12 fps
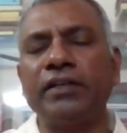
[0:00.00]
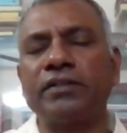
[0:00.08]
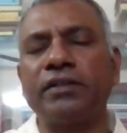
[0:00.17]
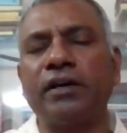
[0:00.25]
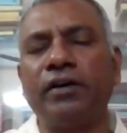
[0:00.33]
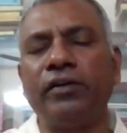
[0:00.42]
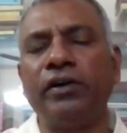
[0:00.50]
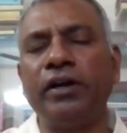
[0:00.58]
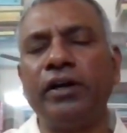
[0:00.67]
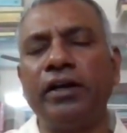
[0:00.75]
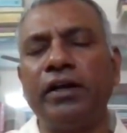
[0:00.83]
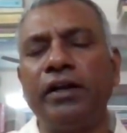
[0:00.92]

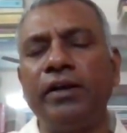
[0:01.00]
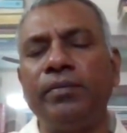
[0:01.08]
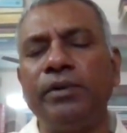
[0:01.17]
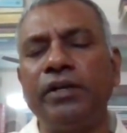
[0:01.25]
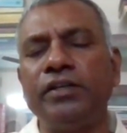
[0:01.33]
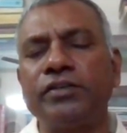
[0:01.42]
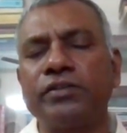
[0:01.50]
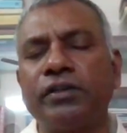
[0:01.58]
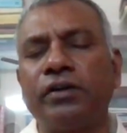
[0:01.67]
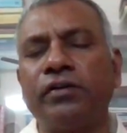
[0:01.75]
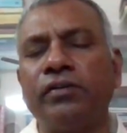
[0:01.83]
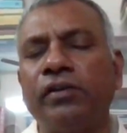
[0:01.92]
extraordinary
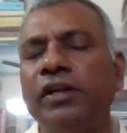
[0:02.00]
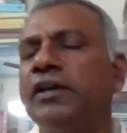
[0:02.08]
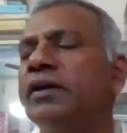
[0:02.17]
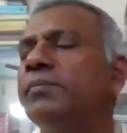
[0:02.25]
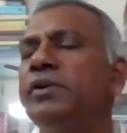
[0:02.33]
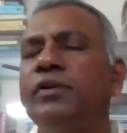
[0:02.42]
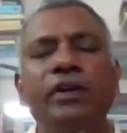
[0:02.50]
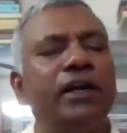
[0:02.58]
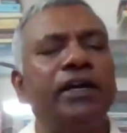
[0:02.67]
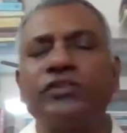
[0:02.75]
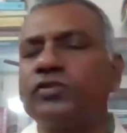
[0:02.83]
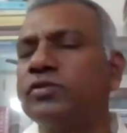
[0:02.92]
minister of Holy Communion
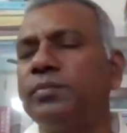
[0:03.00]
has